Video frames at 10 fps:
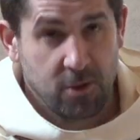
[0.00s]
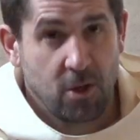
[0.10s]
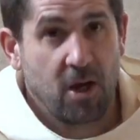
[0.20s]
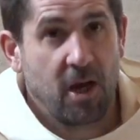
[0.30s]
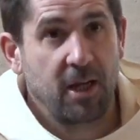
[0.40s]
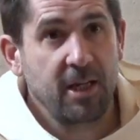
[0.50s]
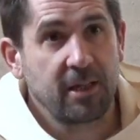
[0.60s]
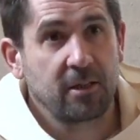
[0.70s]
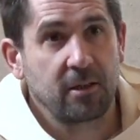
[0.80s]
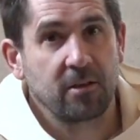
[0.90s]
a
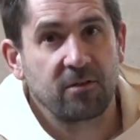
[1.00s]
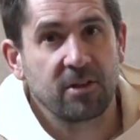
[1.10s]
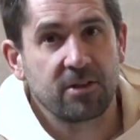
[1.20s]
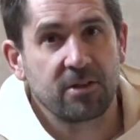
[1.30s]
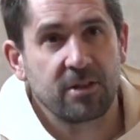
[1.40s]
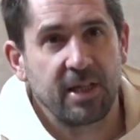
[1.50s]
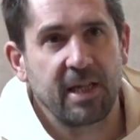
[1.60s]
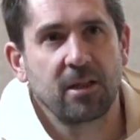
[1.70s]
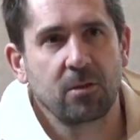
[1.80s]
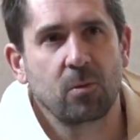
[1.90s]
little of us
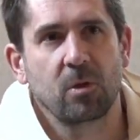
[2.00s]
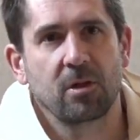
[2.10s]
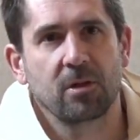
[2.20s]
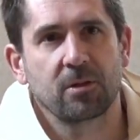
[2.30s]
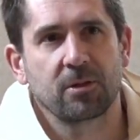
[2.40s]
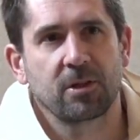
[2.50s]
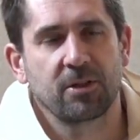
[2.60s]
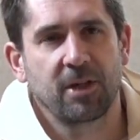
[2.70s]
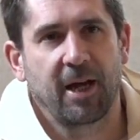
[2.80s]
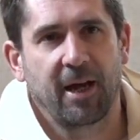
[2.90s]
in the world can
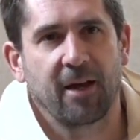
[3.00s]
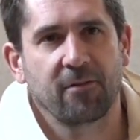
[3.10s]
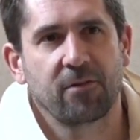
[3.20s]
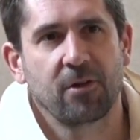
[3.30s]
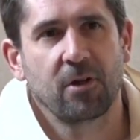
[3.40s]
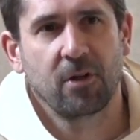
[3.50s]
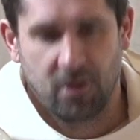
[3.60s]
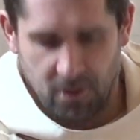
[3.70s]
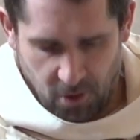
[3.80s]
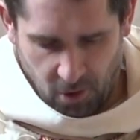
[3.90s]
have
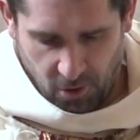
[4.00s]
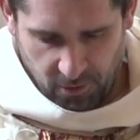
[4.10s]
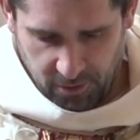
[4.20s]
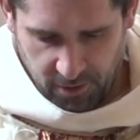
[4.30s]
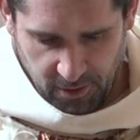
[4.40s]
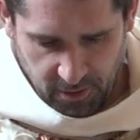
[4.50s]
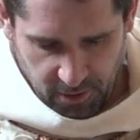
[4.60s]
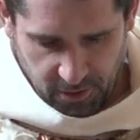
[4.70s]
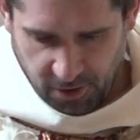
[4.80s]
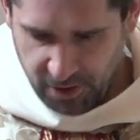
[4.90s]
on
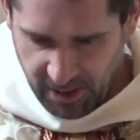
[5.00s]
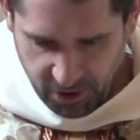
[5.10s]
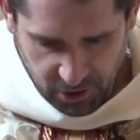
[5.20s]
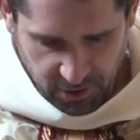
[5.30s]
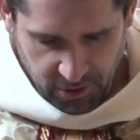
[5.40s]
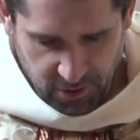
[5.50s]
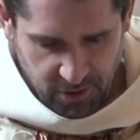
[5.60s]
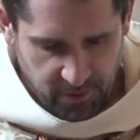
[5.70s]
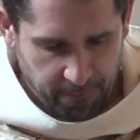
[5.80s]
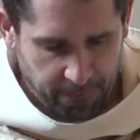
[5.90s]
the nations,
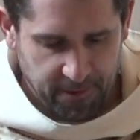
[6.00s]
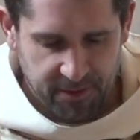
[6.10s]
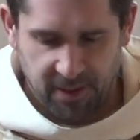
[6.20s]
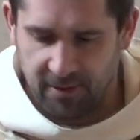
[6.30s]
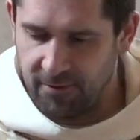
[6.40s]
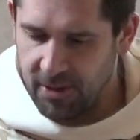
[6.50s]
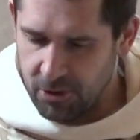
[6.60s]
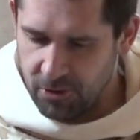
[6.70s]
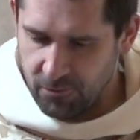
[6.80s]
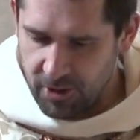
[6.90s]
the salvation
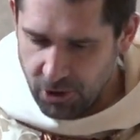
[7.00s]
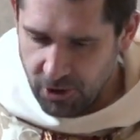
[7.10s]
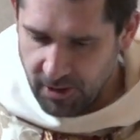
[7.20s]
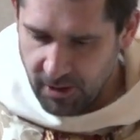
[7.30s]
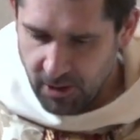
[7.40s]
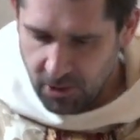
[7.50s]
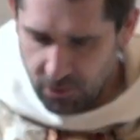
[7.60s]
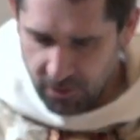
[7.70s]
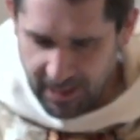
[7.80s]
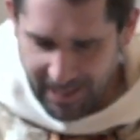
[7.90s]
reaching to
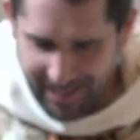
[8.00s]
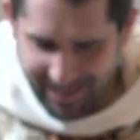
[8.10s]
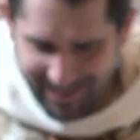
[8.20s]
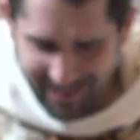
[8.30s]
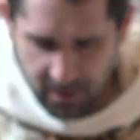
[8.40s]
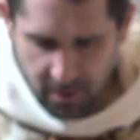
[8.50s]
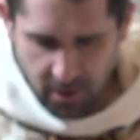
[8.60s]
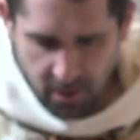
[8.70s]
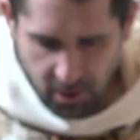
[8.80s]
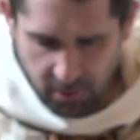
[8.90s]
the end
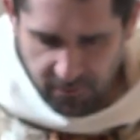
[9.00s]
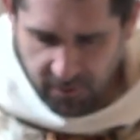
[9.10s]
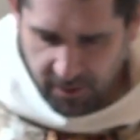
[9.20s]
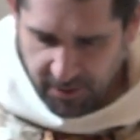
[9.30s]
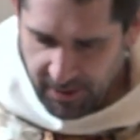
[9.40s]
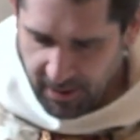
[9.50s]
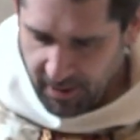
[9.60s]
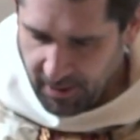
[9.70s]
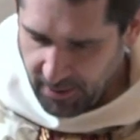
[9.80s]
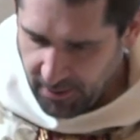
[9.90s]
of the
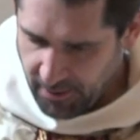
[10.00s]
earth.